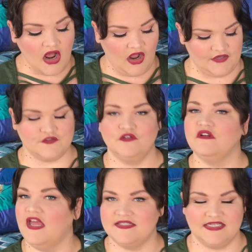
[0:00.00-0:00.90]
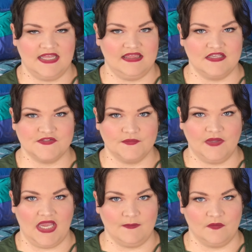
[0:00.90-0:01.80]
I do like to get things from
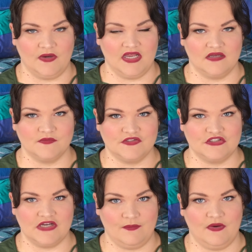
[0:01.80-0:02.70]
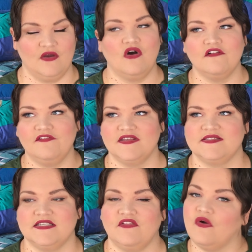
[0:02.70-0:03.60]
Kmart when it comes to shapewear.
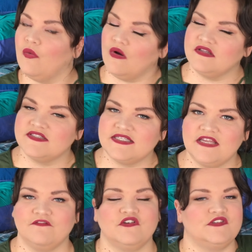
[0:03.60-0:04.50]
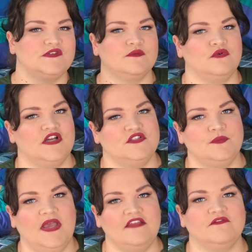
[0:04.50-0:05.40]
Obviously the quality versus the price you
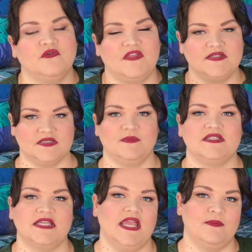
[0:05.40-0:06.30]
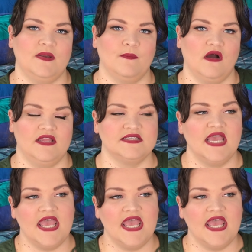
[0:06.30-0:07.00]
pay for, that's something to keep in mind.